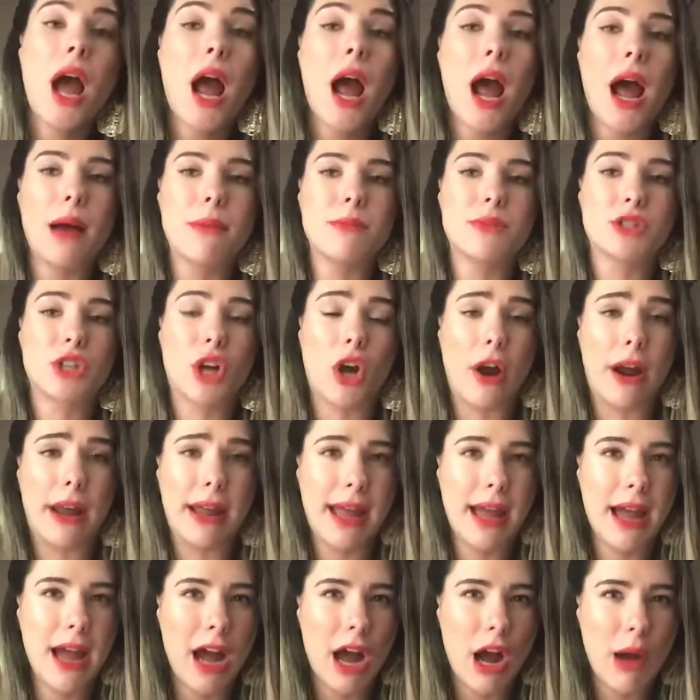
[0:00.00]
I'm sorry,
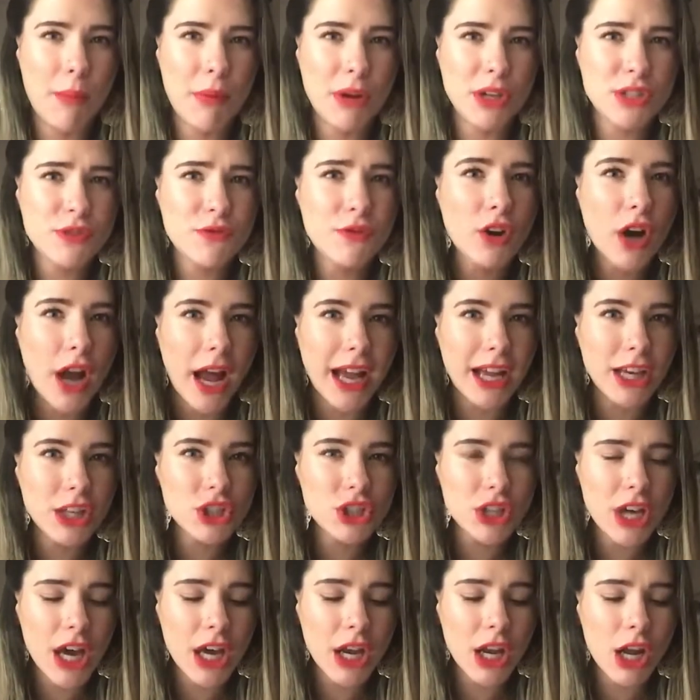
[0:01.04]
how much for
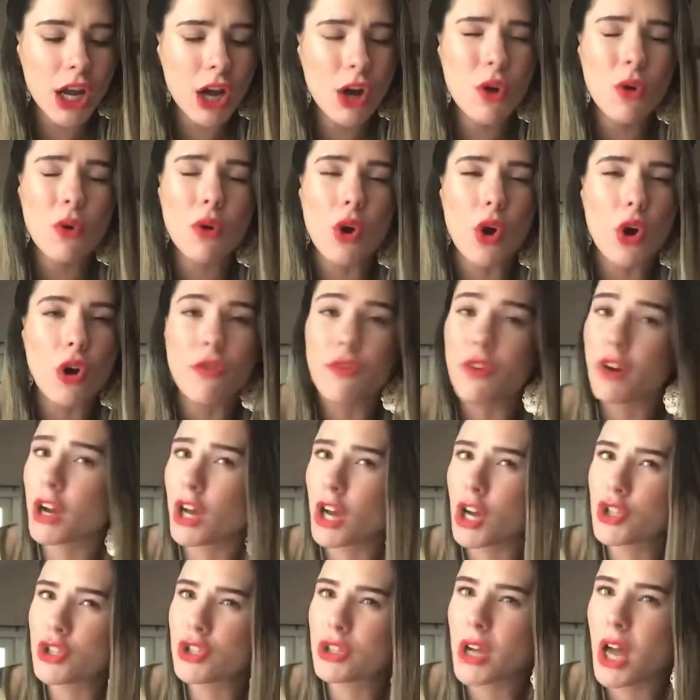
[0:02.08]
eyeshadow? Over
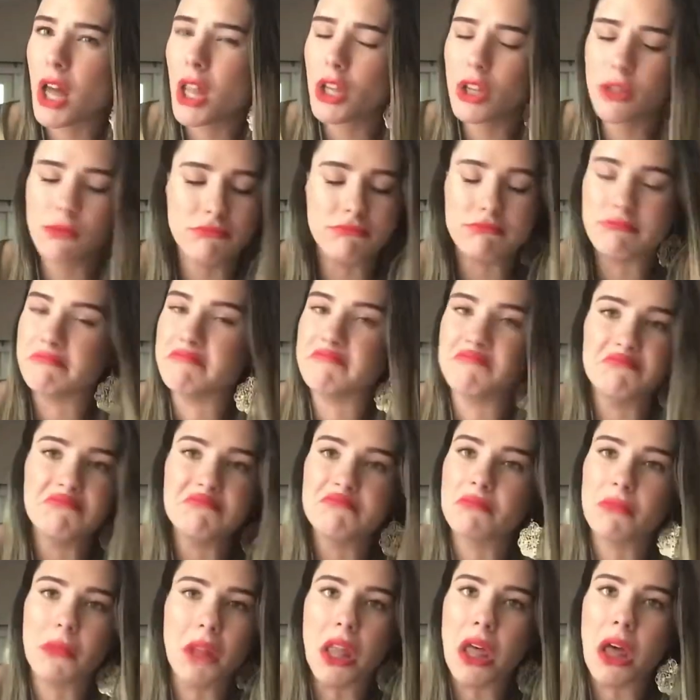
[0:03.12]
$100?
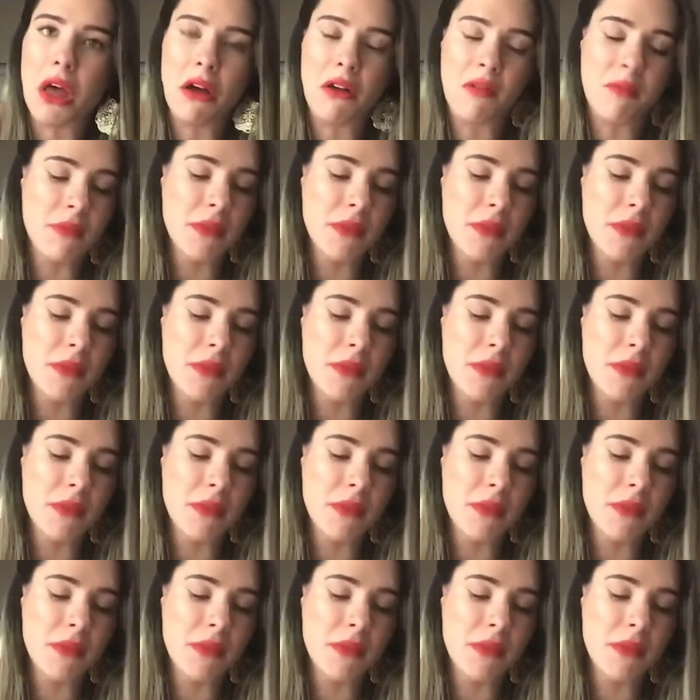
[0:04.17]
No.